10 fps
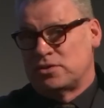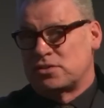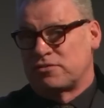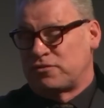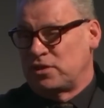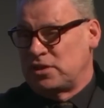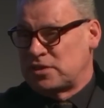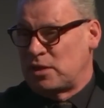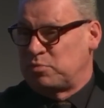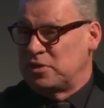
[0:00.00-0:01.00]
is a funny
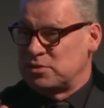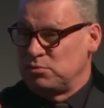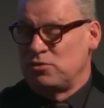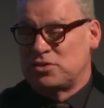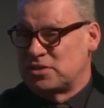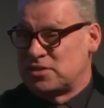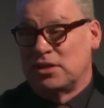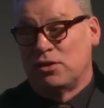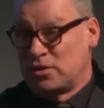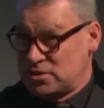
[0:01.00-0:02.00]
set piece, the music is
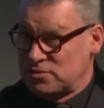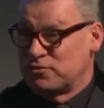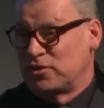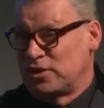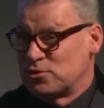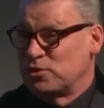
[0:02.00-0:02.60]
telling you this isn't funny at all.